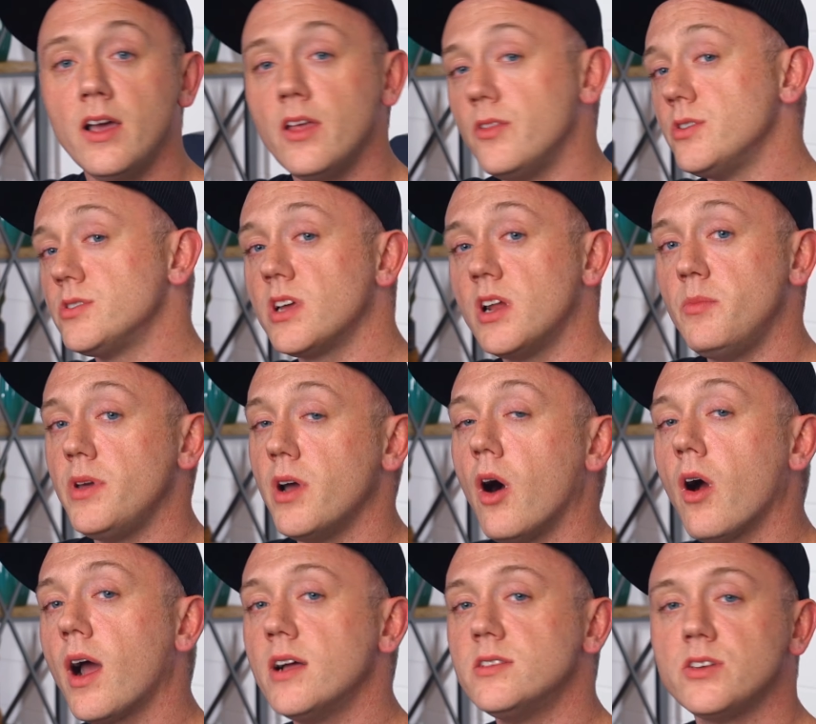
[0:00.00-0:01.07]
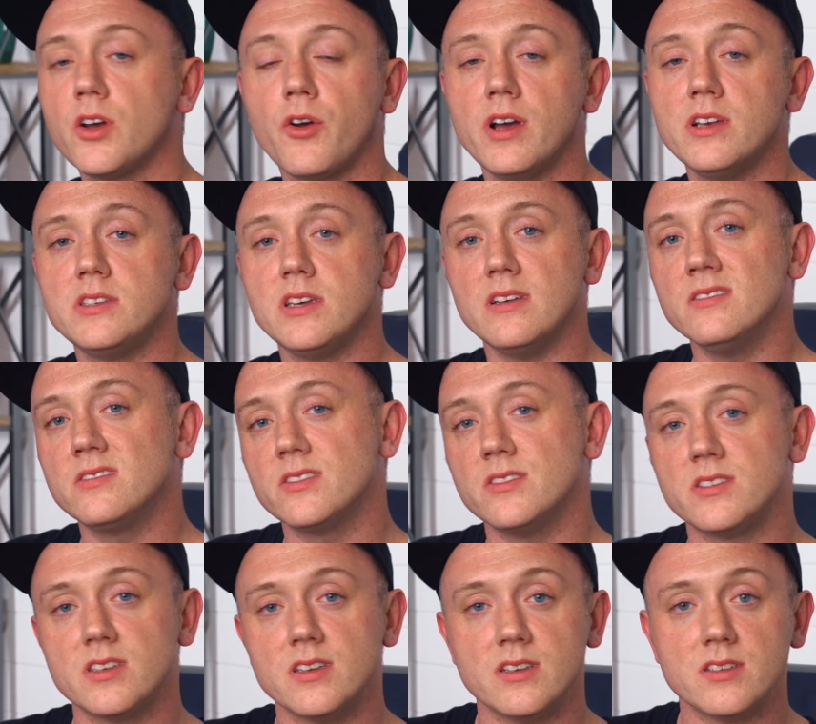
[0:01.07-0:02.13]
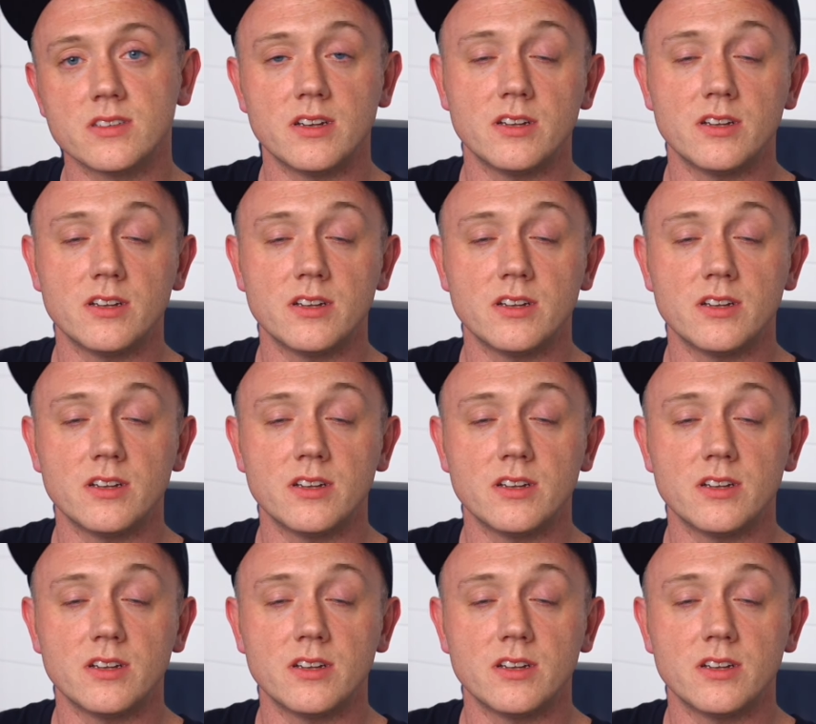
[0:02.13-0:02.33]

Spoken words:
There's going to be all kinds of crazy instances,